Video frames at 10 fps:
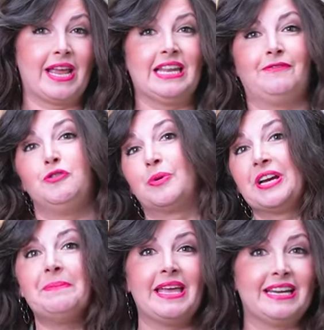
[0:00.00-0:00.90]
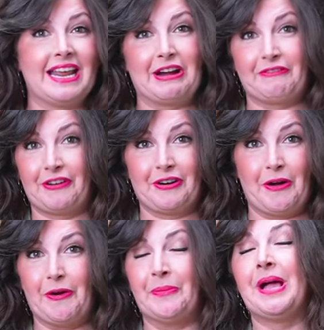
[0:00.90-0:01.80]
right? If you bring a maiden hair fern
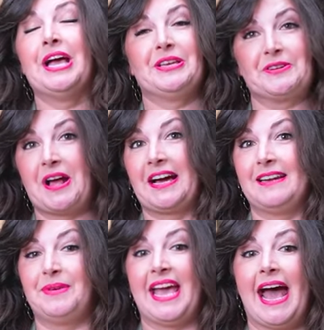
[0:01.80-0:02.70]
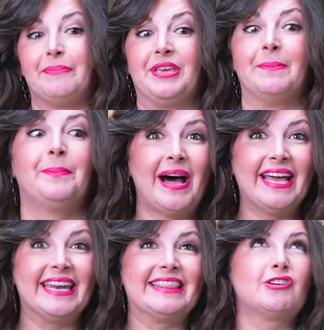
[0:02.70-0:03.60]
home, you're not going to be happy.
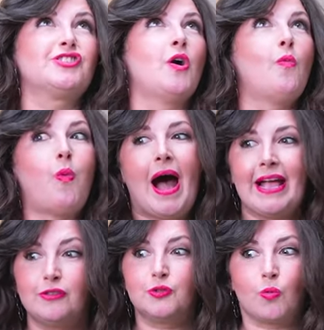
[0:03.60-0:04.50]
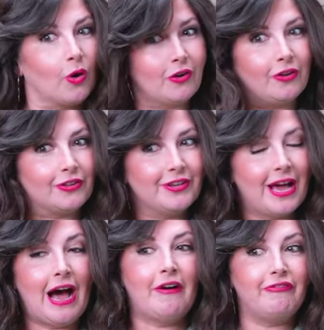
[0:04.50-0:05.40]
But there's a wild world
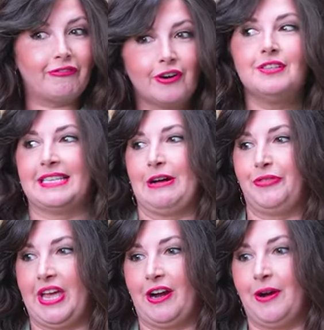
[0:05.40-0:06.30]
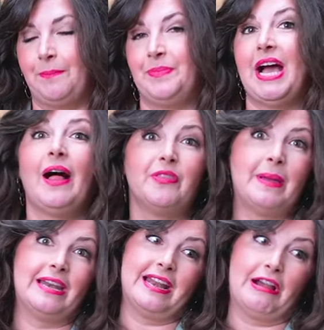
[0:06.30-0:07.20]
of ferns out there beyond the
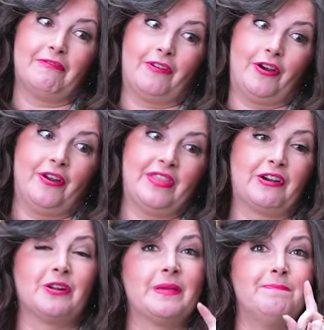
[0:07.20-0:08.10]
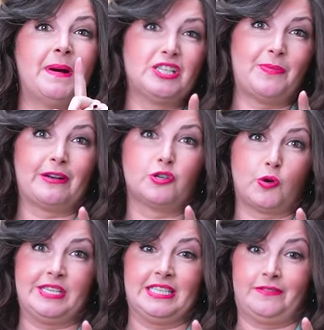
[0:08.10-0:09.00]
maiden hair fern that are going to be much better
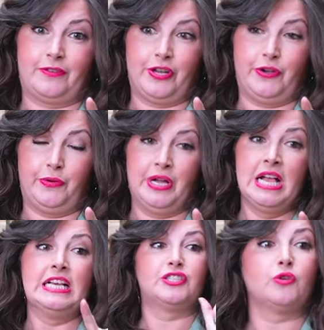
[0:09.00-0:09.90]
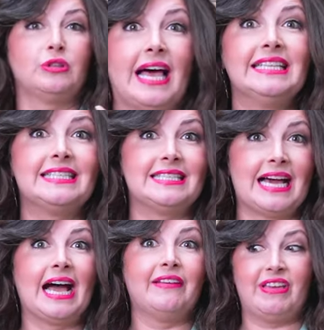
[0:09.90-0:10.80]
choices for you. So let's
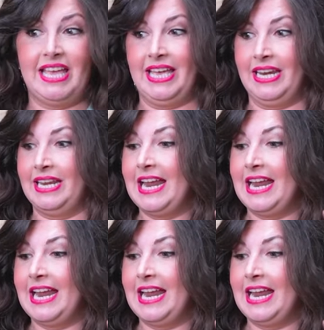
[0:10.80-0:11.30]
dive in.